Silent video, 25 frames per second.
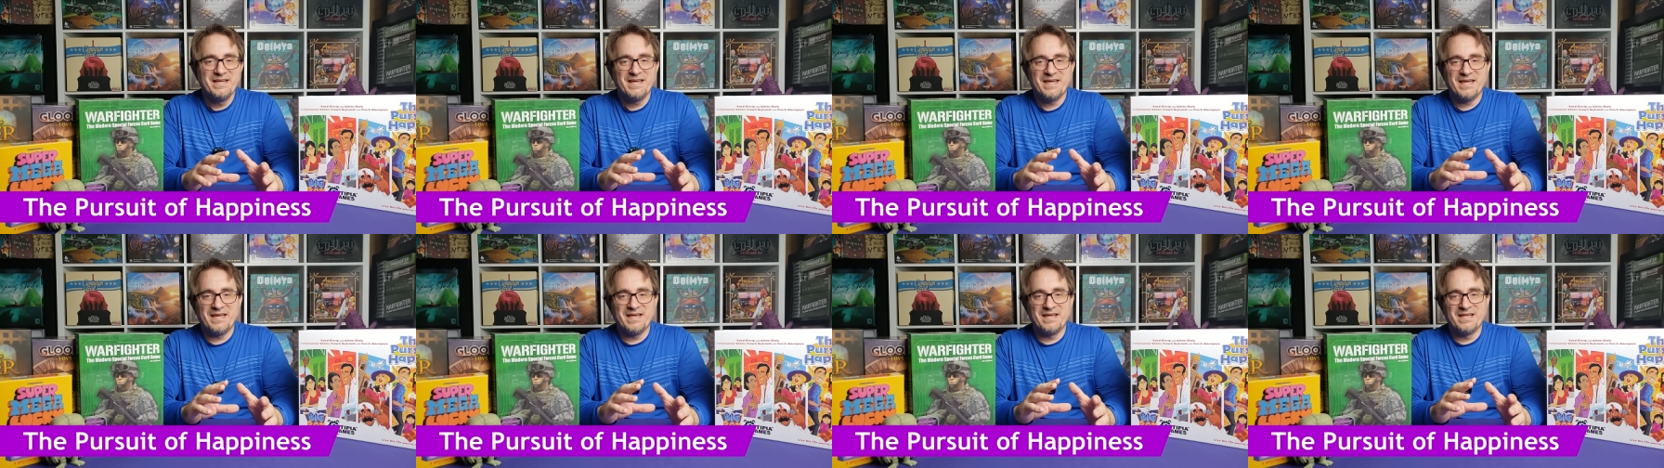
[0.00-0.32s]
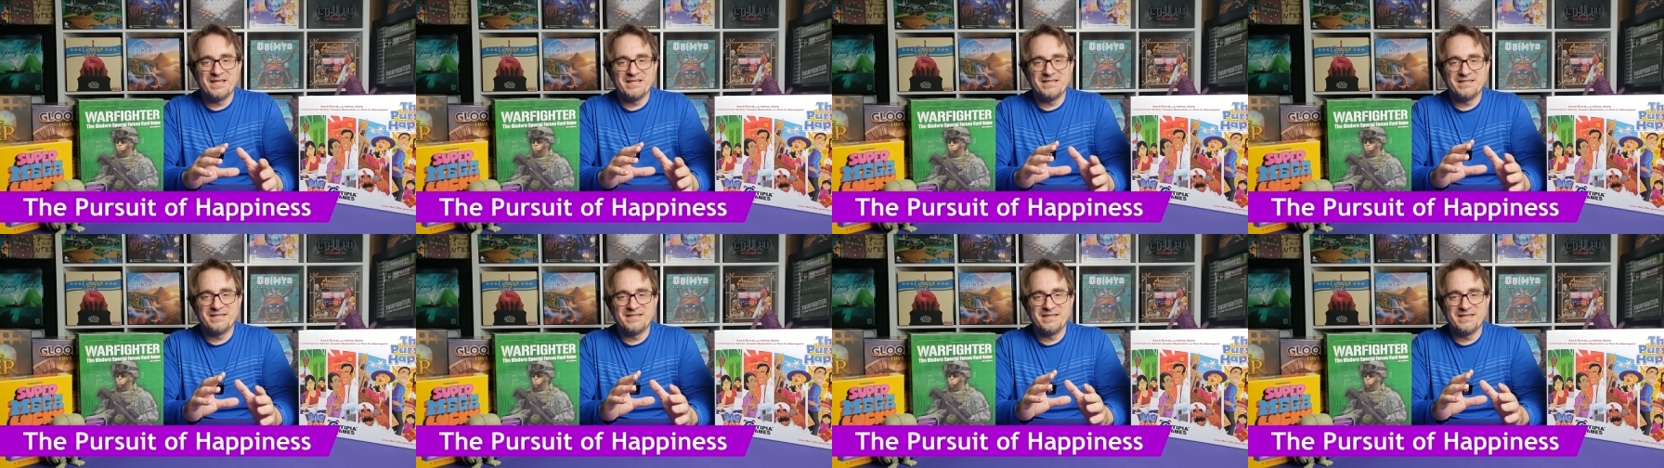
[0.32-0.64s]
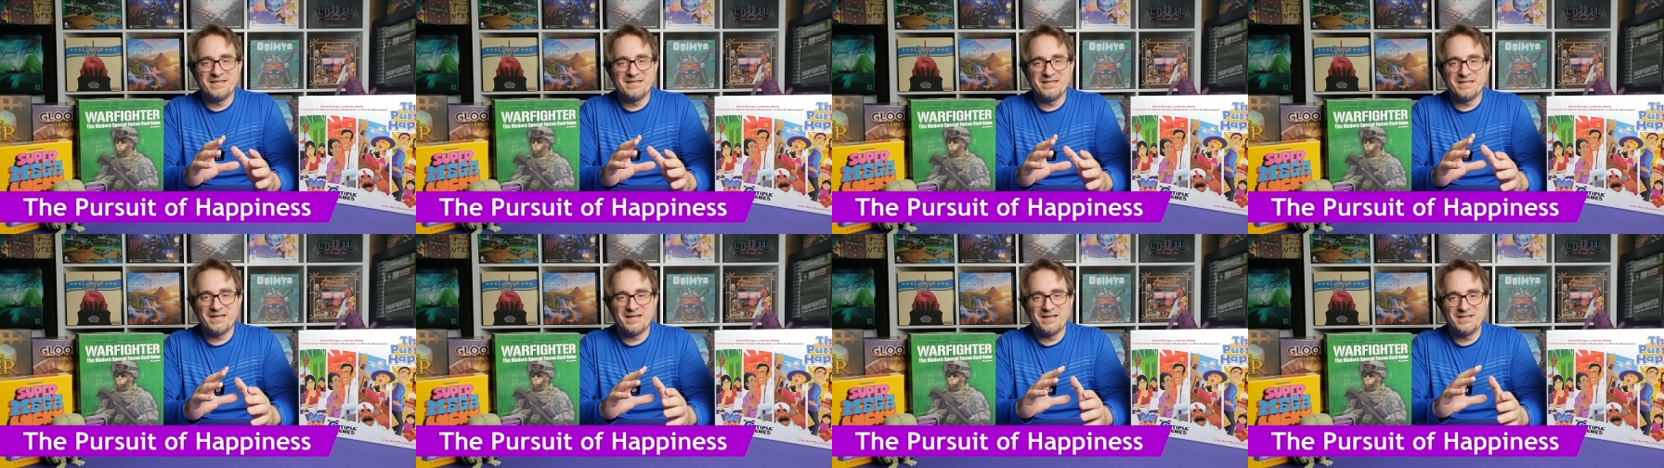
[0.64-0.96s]
and
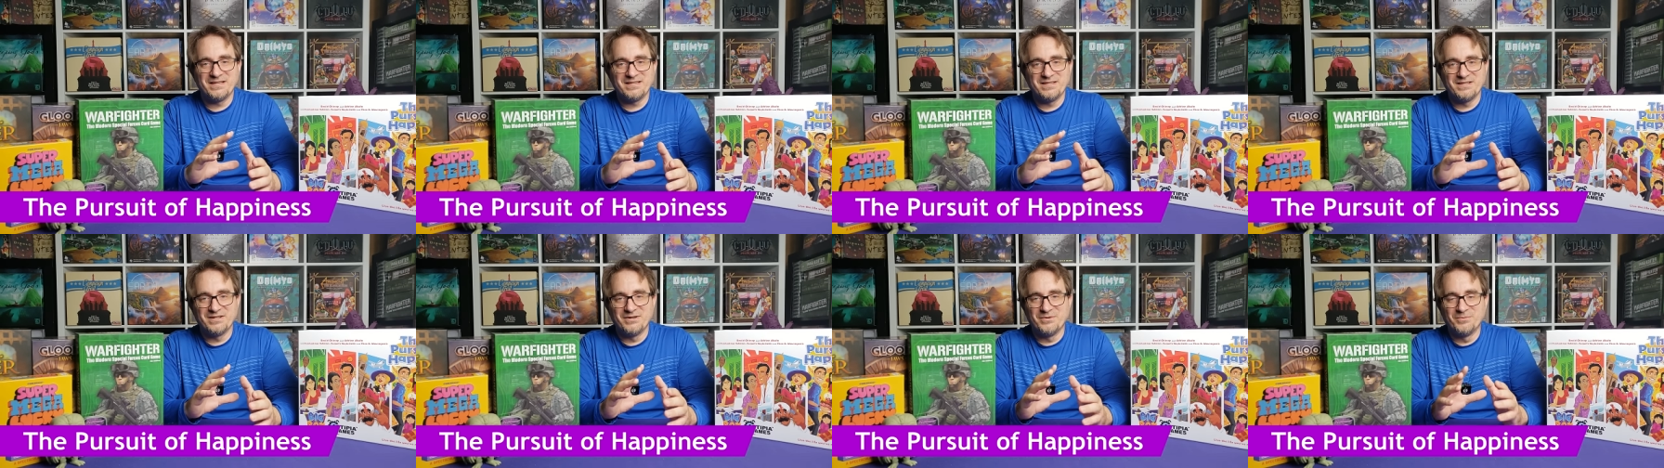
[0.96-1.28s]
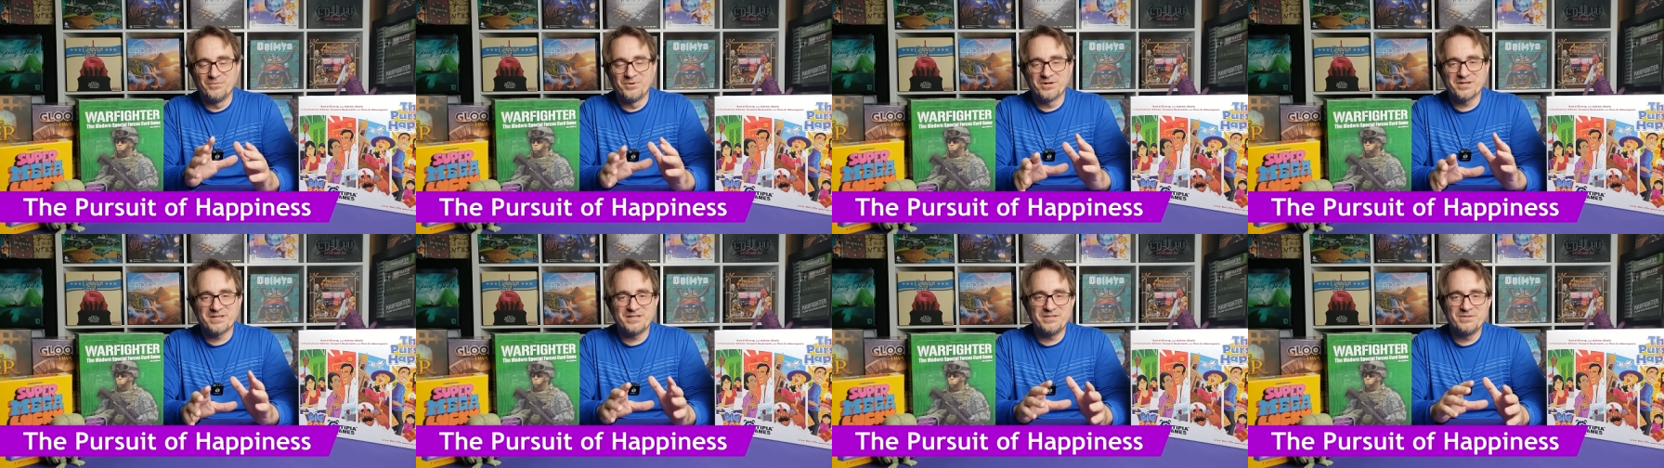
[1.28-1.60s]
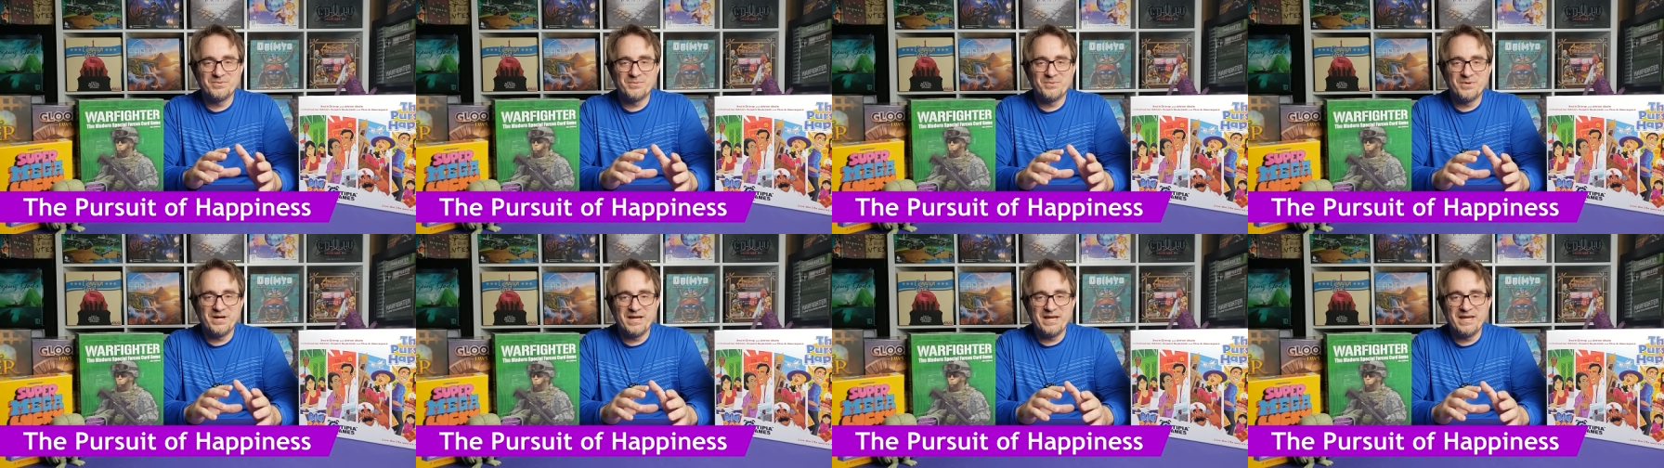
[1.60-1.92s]
then uh, you know working
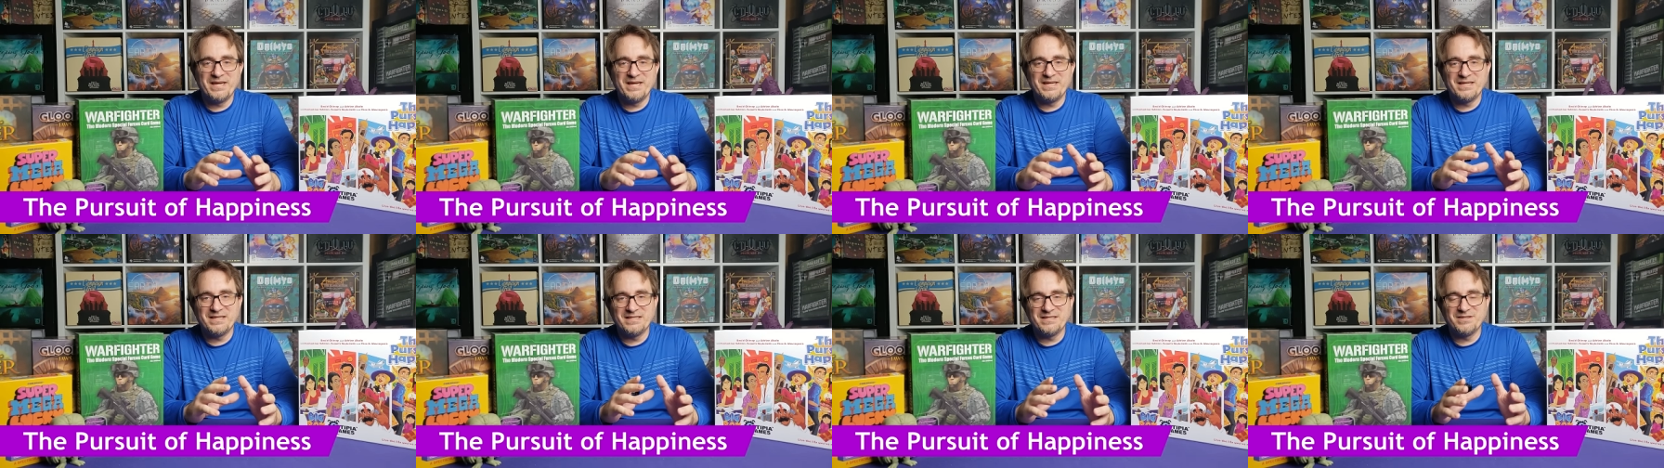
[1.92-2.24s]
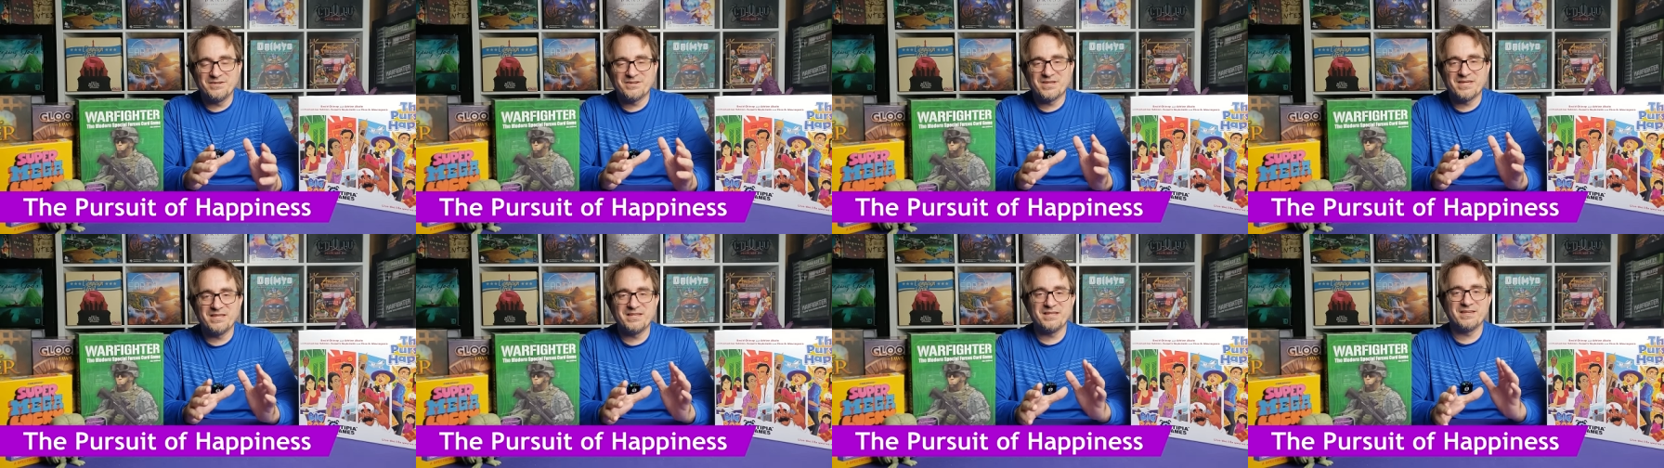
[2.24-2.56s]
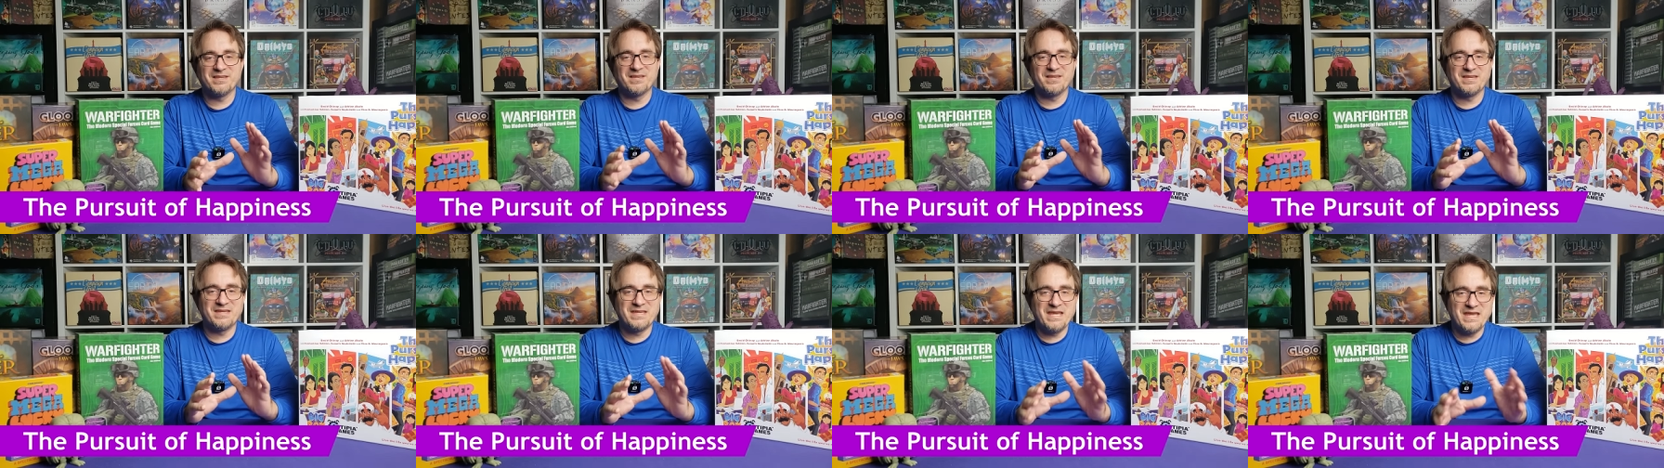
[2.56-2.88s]
your way and you
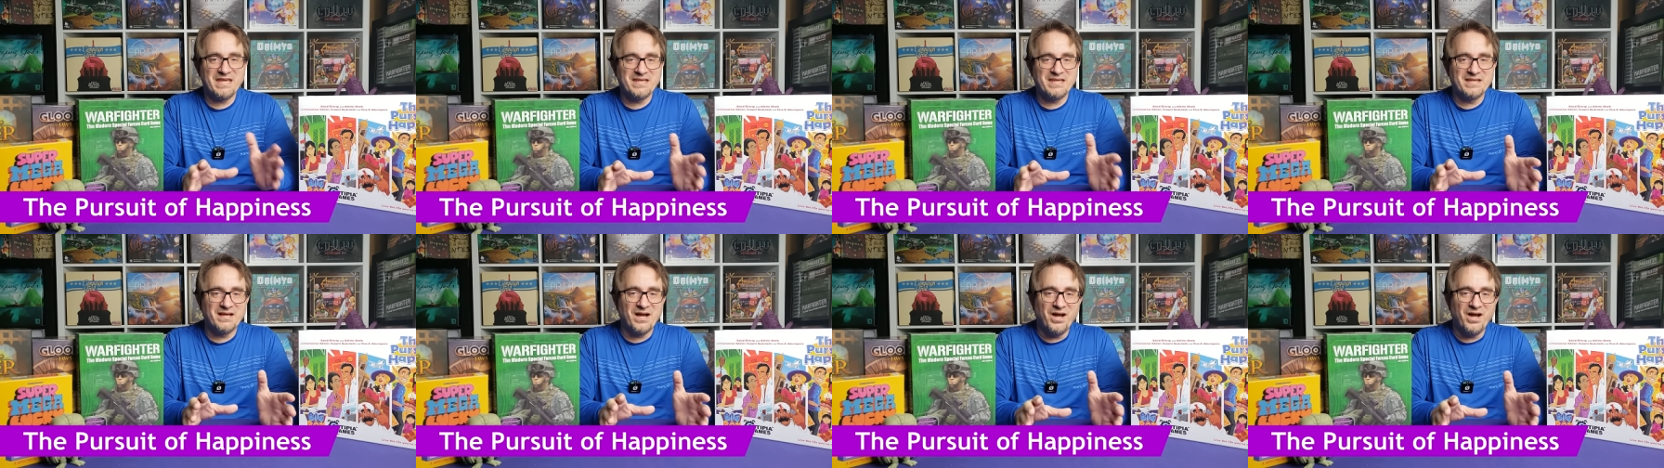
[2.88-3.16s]
can gain